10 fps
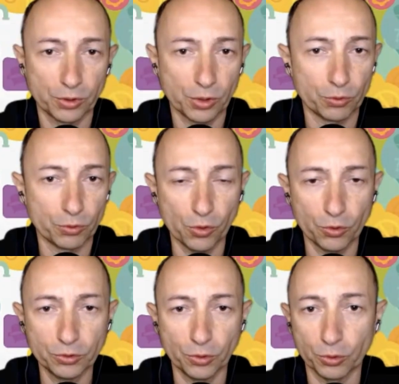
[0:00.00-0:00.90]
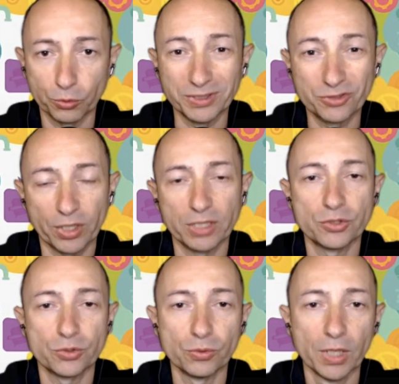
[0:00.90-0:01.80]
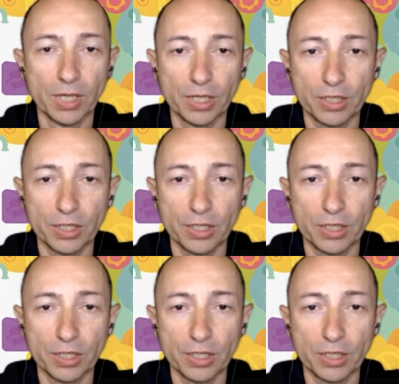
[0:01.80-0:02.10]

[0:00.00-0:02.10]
on our own or will try to